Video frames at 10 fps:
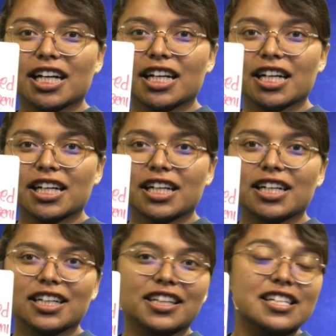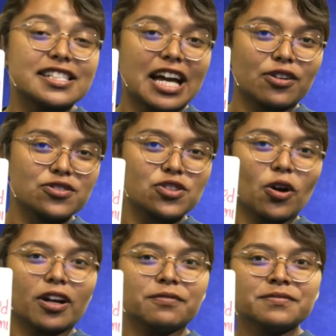k, k, the sound, sorry.
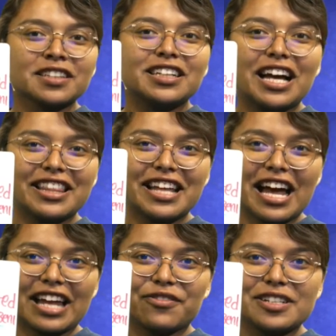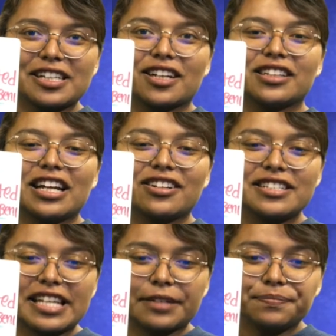And then we did our letter
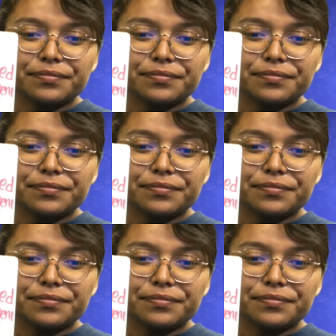D